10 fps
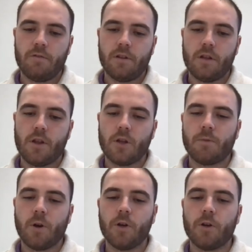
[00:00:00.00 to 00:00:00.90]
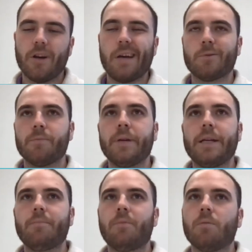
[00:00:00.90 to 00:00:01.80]
to offer, those programs would
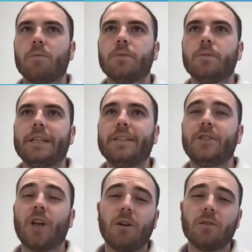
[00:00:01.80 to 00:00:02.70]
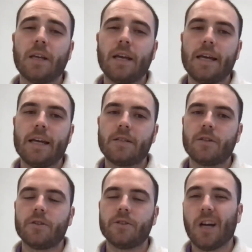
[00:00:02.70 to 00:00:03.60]
be probably childcare.
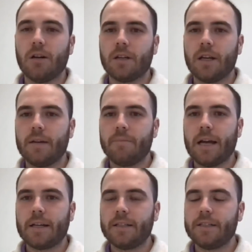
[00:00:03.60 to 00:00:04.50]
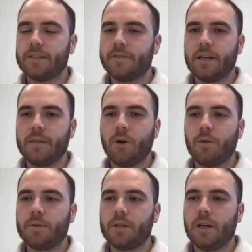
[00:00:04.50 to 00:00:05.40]
So the childcare package is very
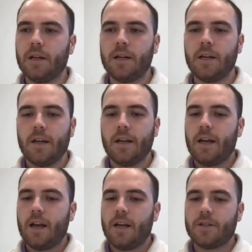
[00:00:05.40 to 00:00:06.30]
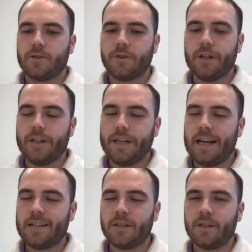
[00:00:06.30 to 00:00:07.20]
popular.
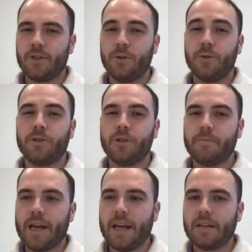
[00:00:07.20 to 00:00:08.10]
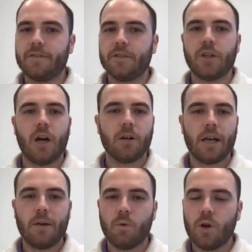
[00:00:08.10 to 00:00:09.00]
Australia has a huge demand for
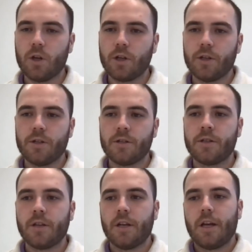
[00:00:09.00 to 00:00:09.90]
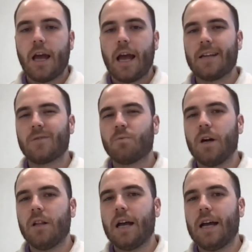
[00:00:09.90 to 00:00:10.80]
childcare workers, as
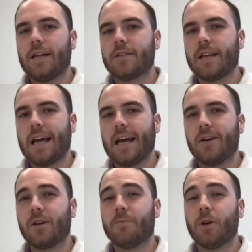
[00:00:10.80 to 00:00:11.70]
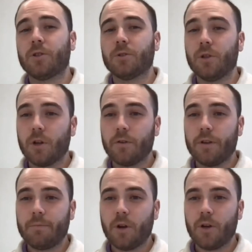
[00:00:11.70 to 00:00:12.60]
well as our commercial
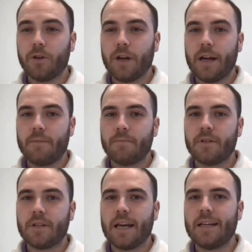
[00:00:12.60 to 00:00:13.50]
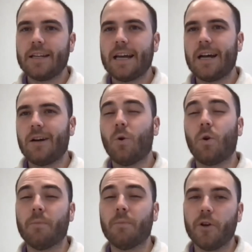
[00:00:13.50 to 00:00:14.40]
cookery programs and our
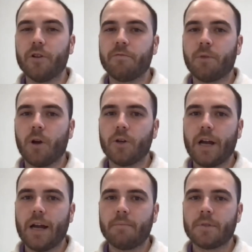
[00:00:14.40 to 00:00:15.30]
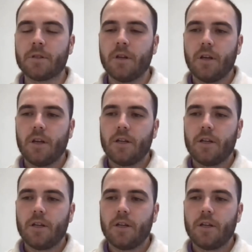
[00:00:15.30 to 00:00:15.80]
automotive programs.